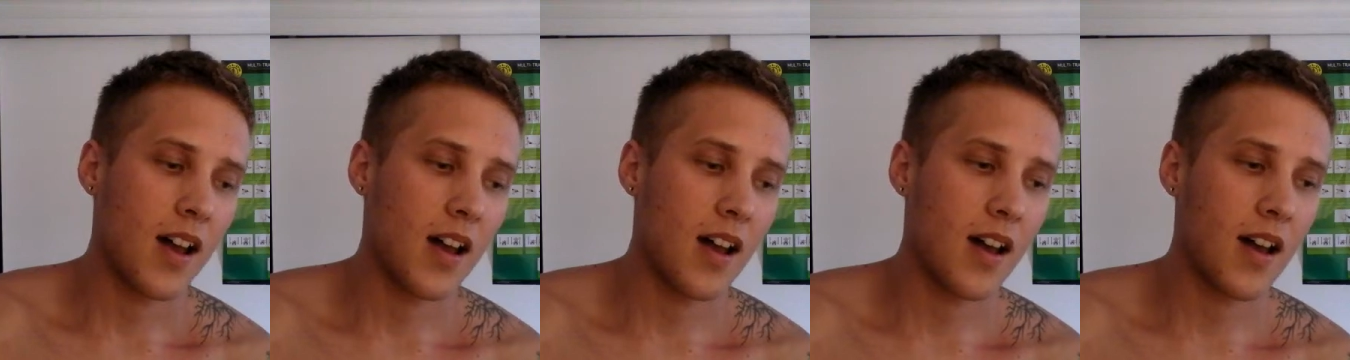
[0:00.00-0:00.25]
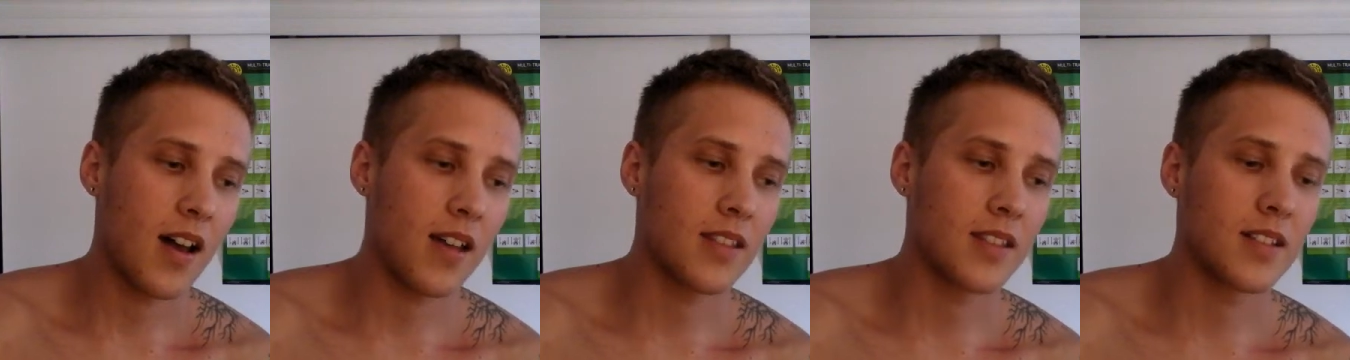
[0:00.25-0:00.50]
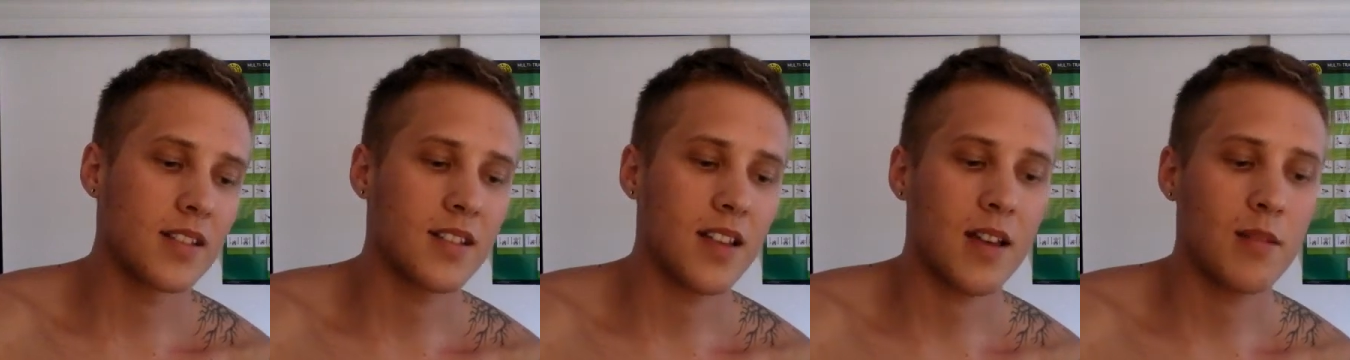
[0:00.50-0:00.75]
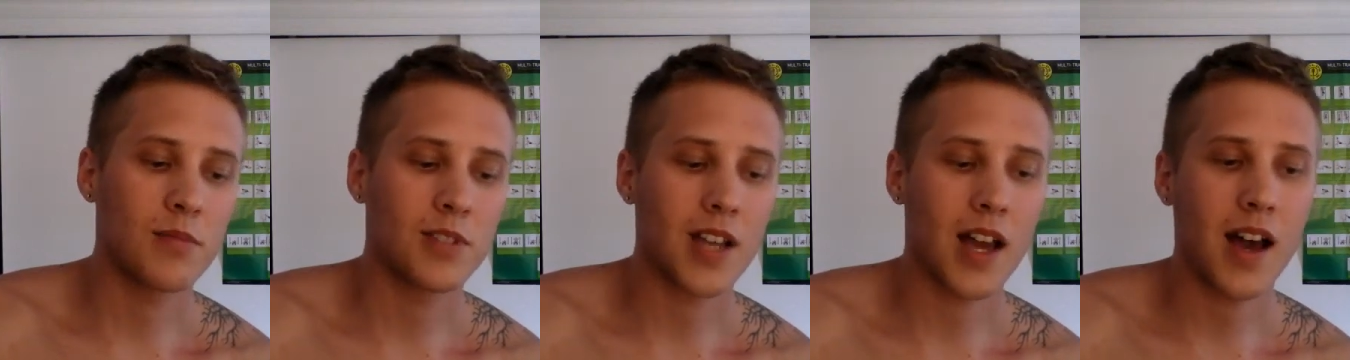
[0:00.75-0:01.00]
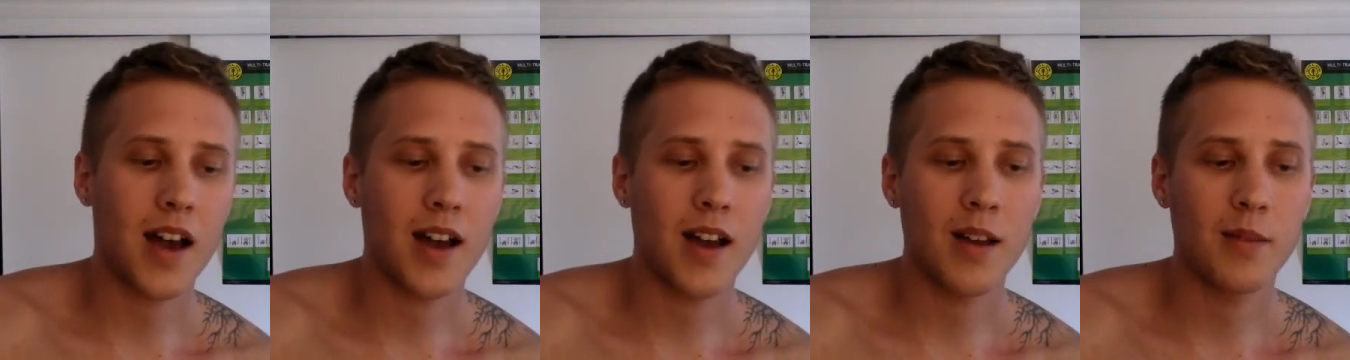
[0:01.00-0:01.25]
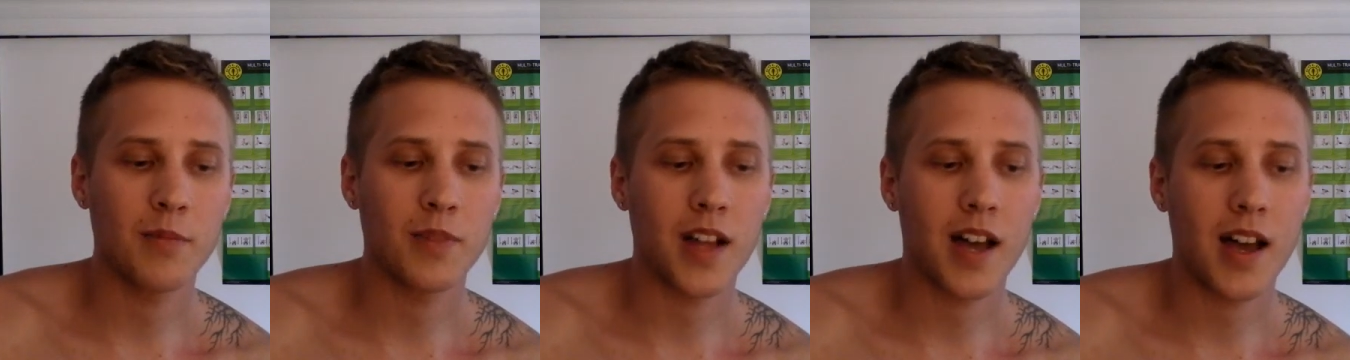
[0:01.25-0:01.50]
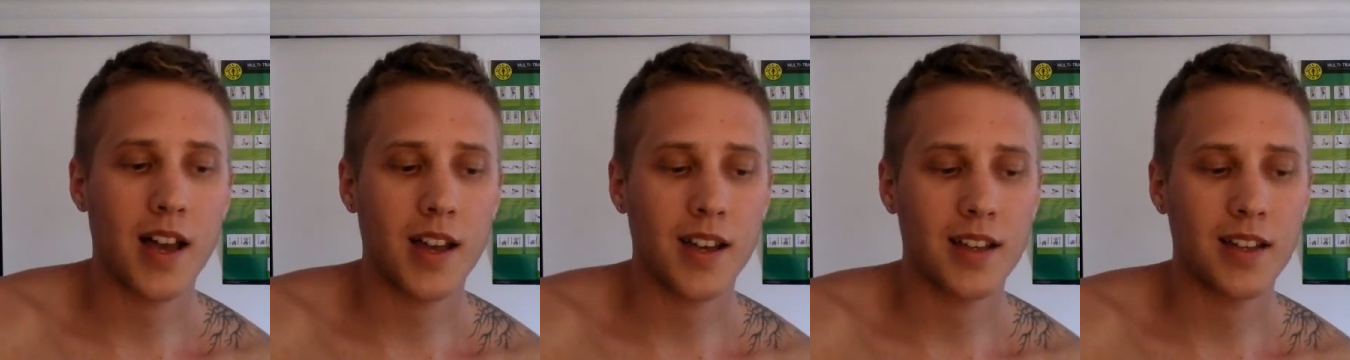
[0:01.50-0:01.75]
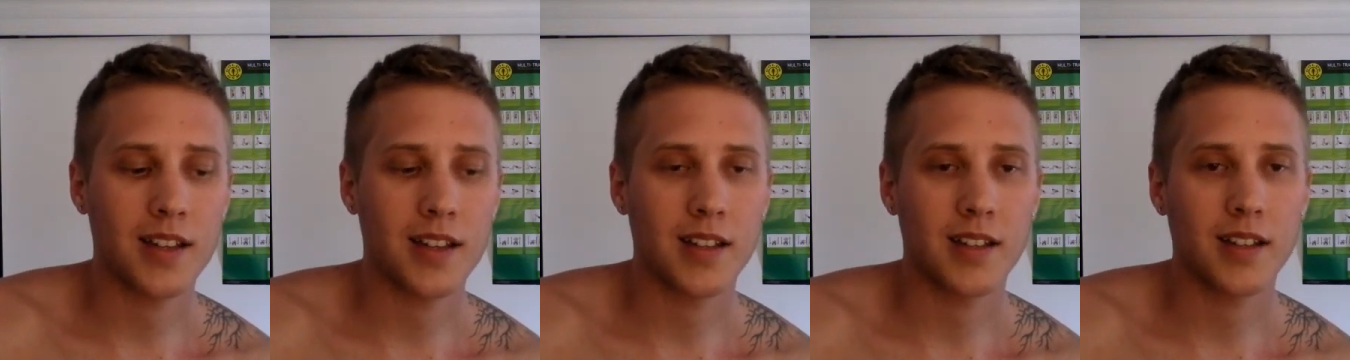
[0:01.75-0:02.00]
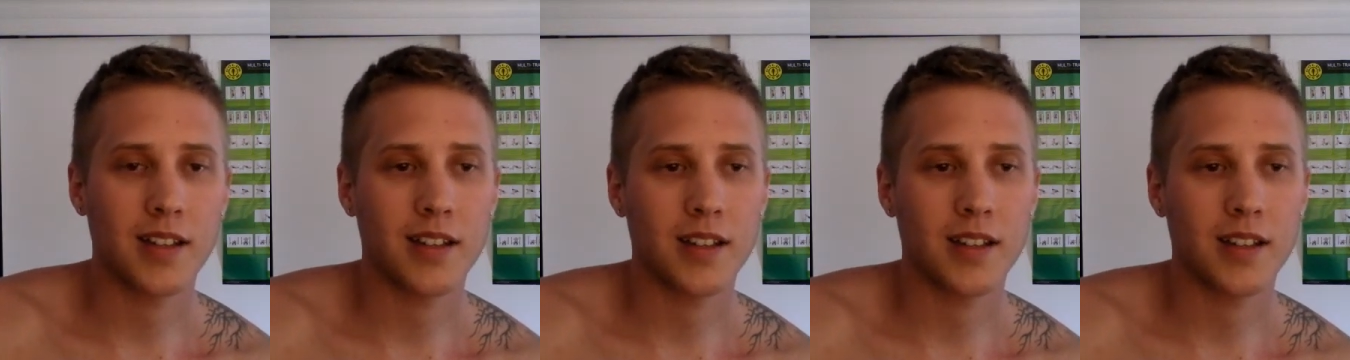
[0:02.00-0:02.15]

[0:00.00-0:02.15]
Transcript: at the same time, like,